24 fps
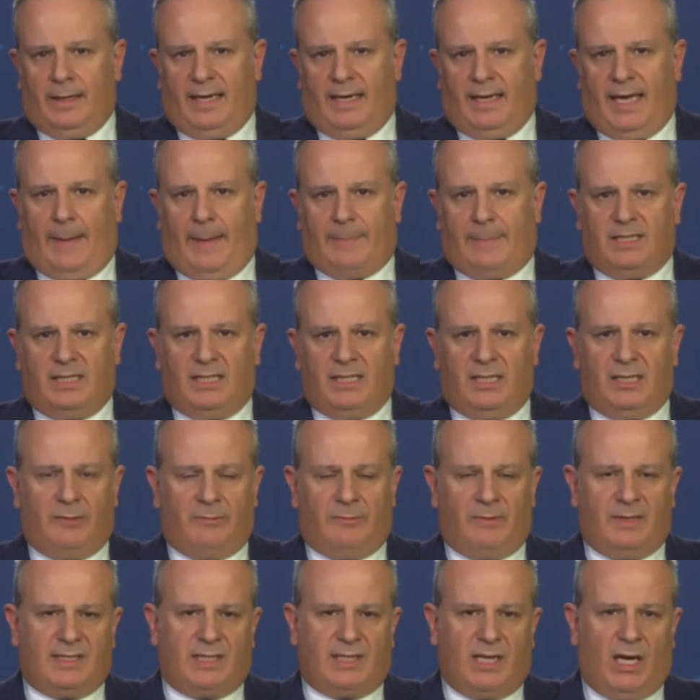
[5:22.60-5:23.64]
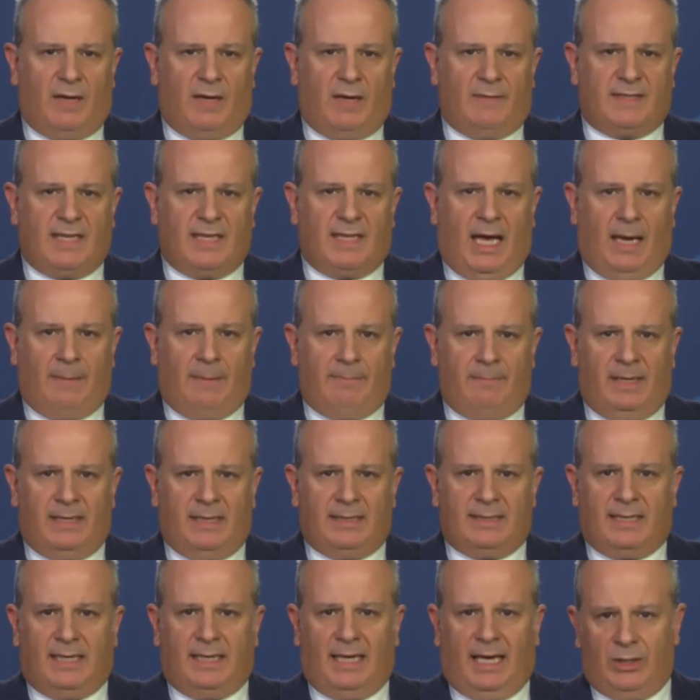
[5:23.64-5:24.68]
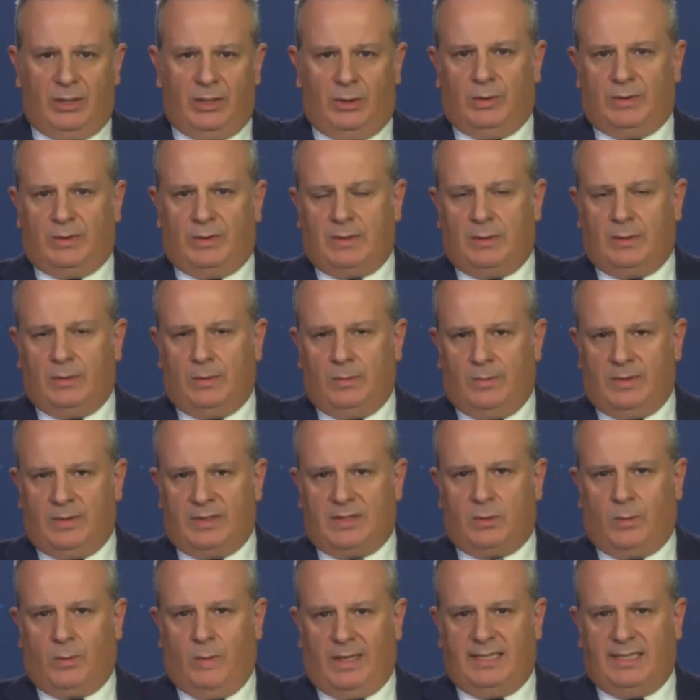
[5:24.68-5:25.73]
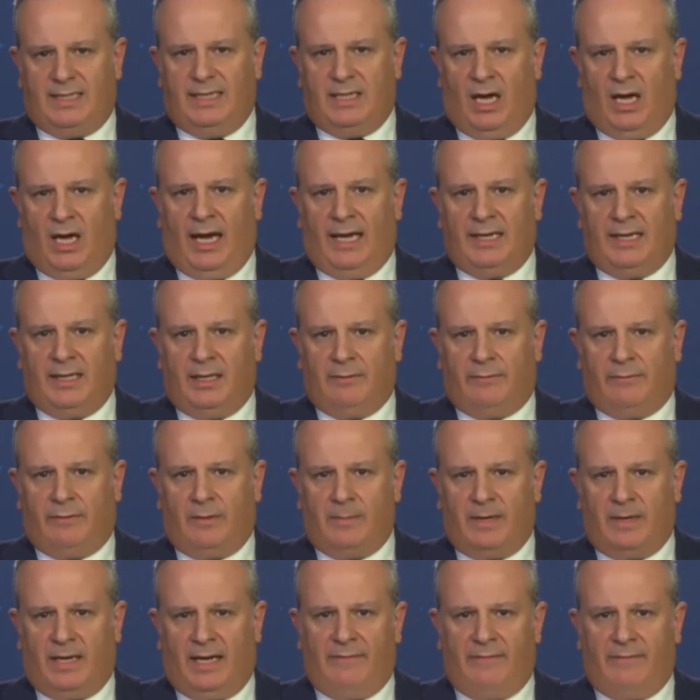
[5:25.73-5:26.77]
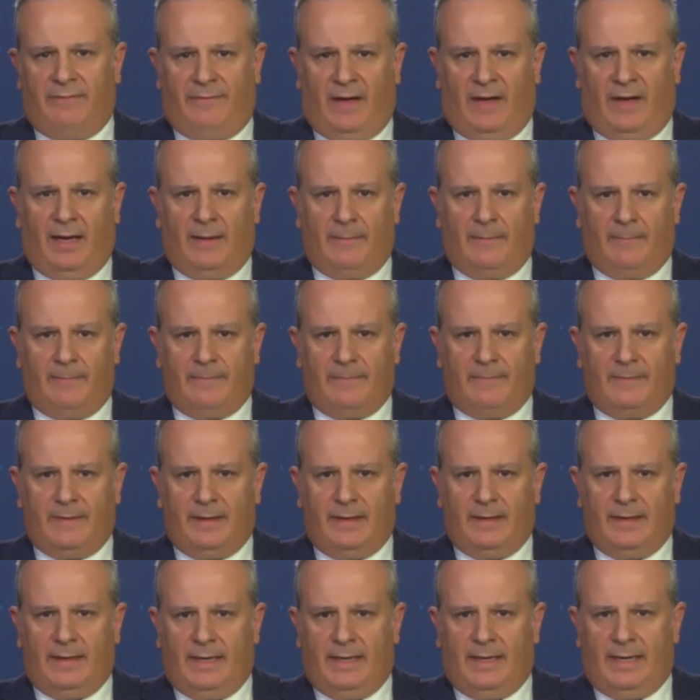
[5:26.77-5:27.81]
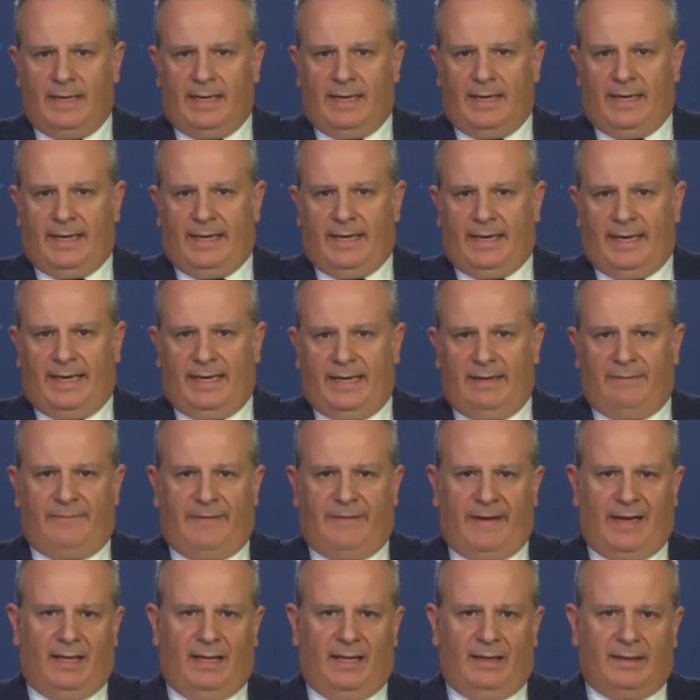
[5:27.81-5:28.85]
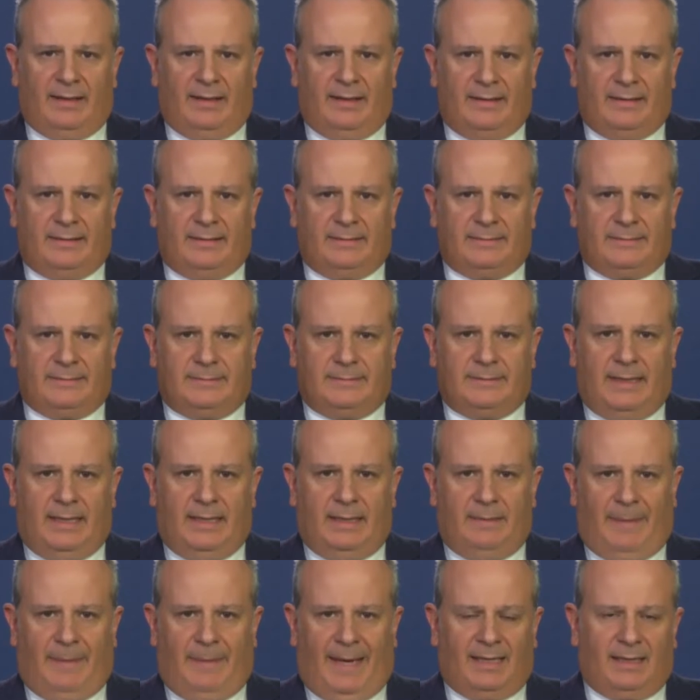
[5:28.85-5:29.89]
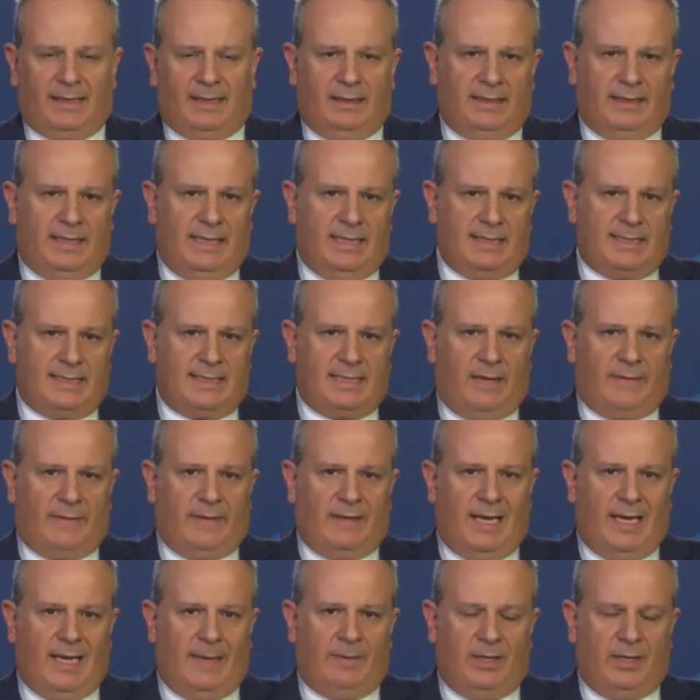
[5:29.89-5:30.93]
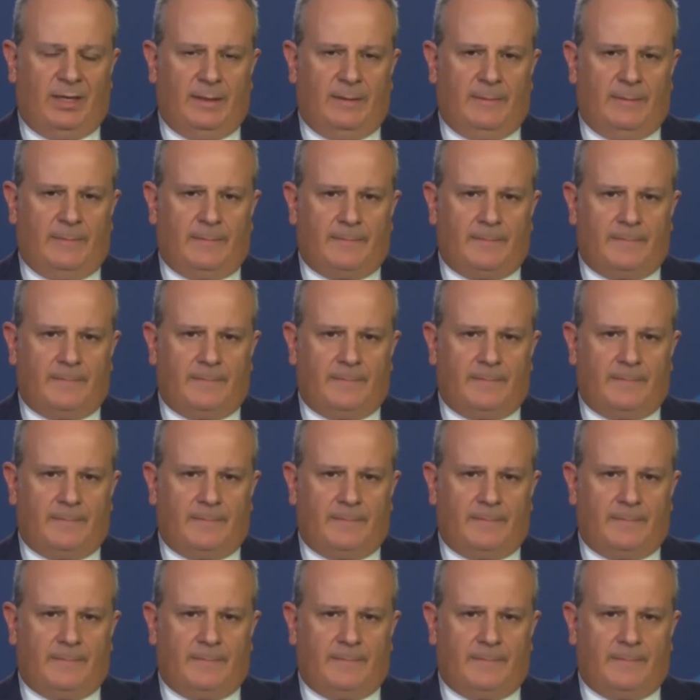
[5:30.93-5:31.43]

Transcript: Captain in the reserves Amit Chayut was 29 and from Haifa. He fell in battle in southern Lebanon.